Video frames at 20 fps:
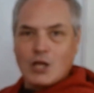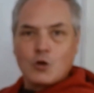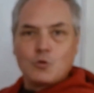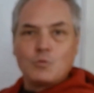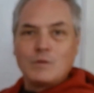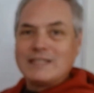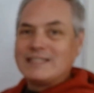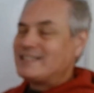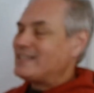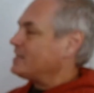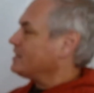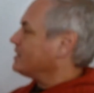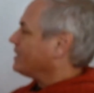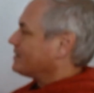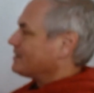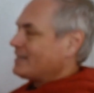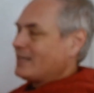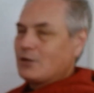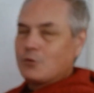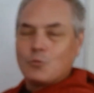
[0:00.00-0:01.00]
we see
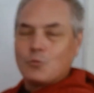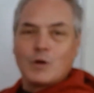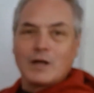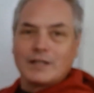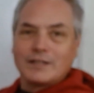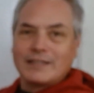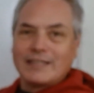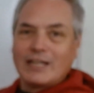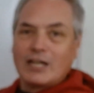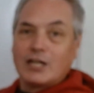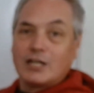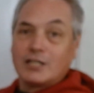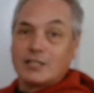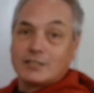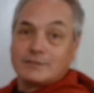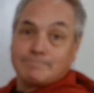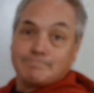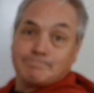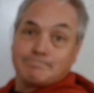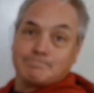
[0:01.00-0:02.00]
nothing where they
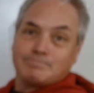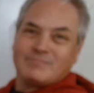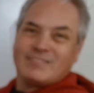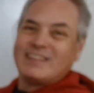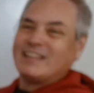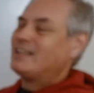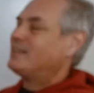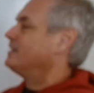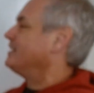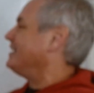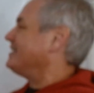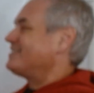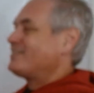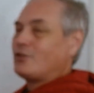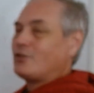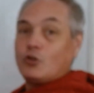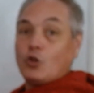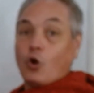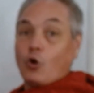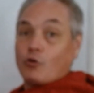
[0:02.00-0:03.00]
are. Is it
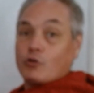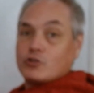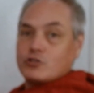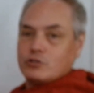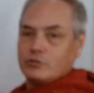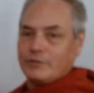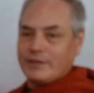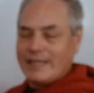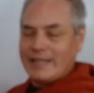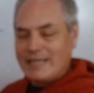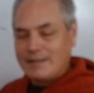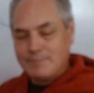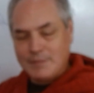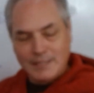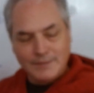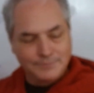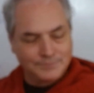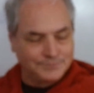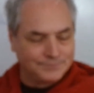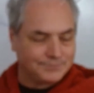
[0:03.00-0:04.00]
an original name?
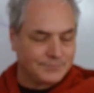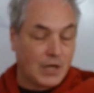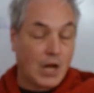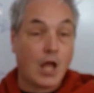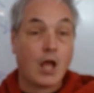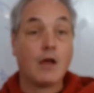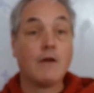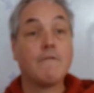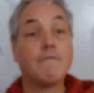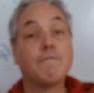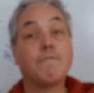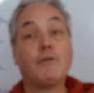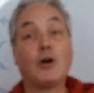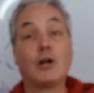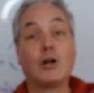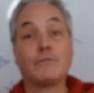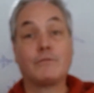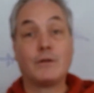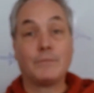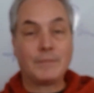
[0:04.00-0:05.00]

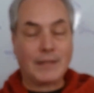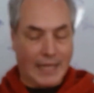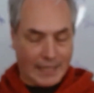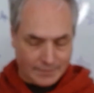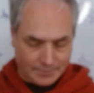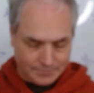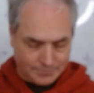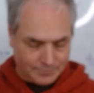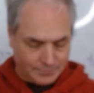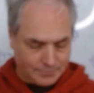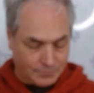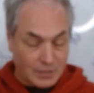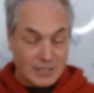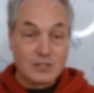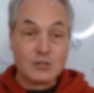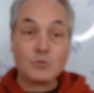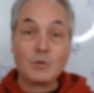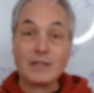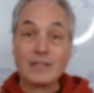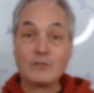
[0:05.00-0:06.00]
Far from that. But
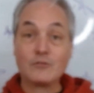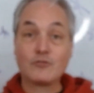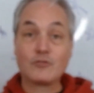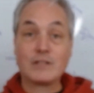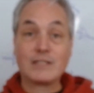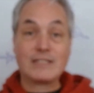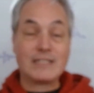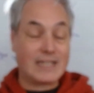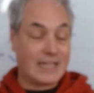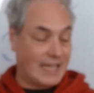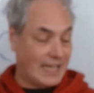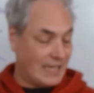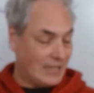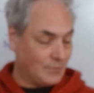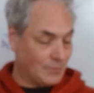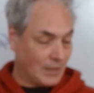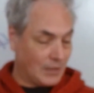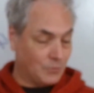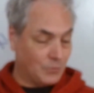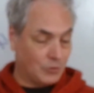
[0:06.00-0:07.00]
it's quite interesting
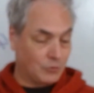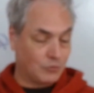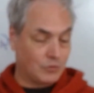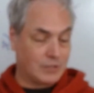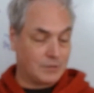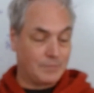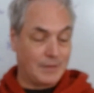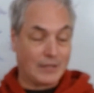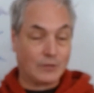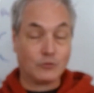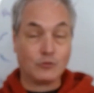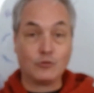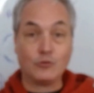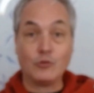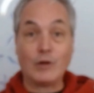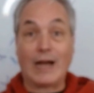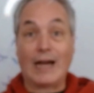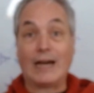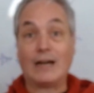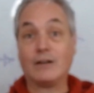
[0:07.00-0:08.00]
anyway with respect to
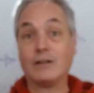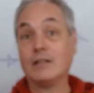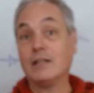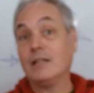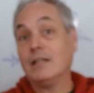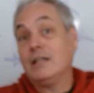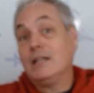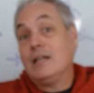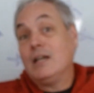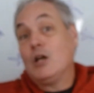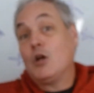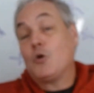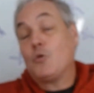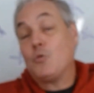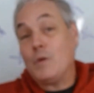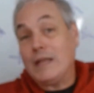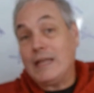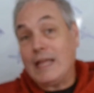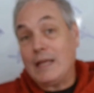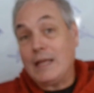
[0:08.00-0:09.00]
how
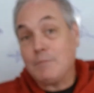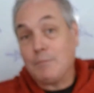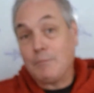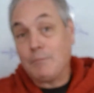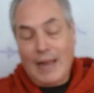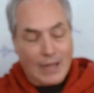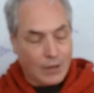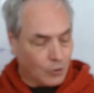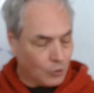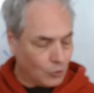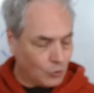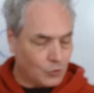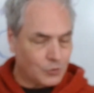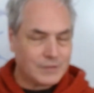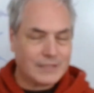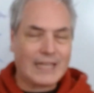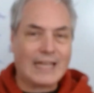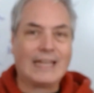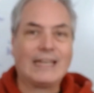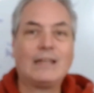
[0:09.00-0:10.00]
we name black
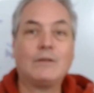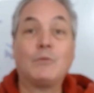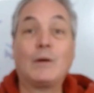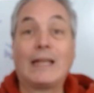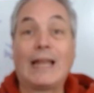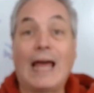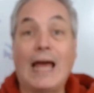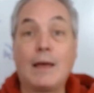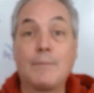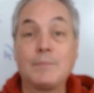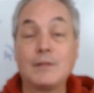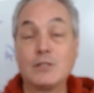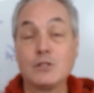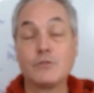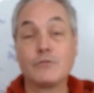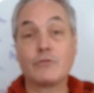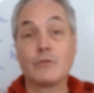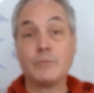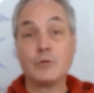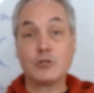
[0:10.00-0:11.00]
holes and what happens
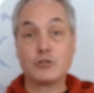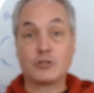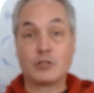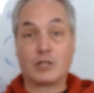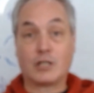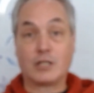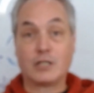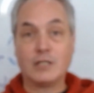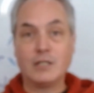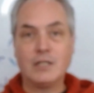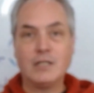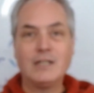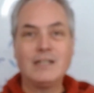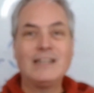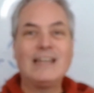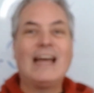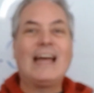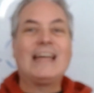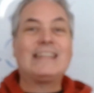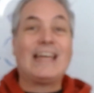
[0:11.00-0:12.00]
from a star
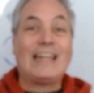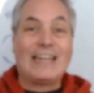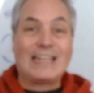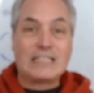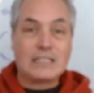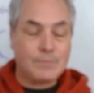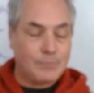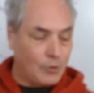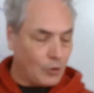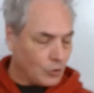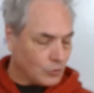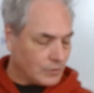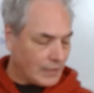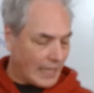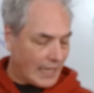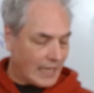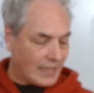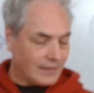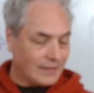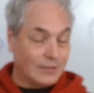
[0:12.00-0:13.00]
that explode,
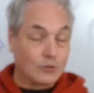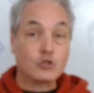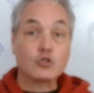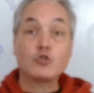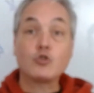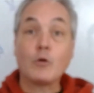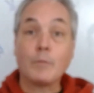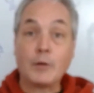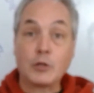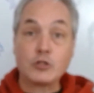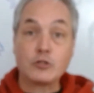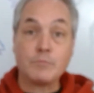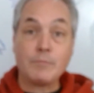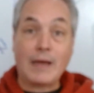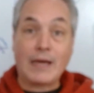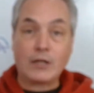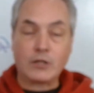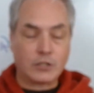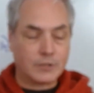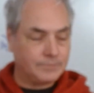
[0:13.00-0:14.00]
and there's so much
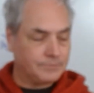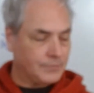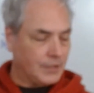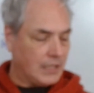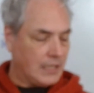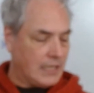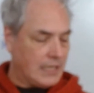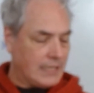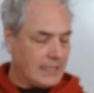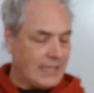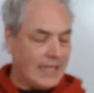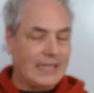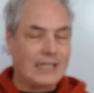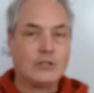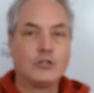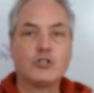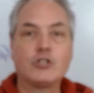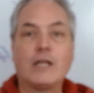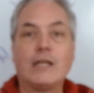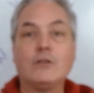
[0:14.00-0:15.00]
matter that
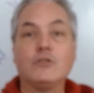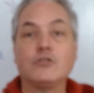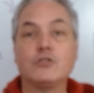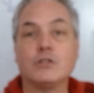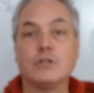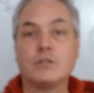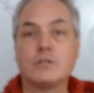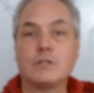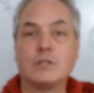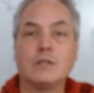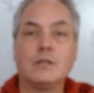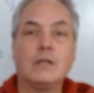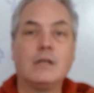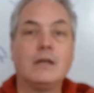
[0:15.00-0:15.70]
it changes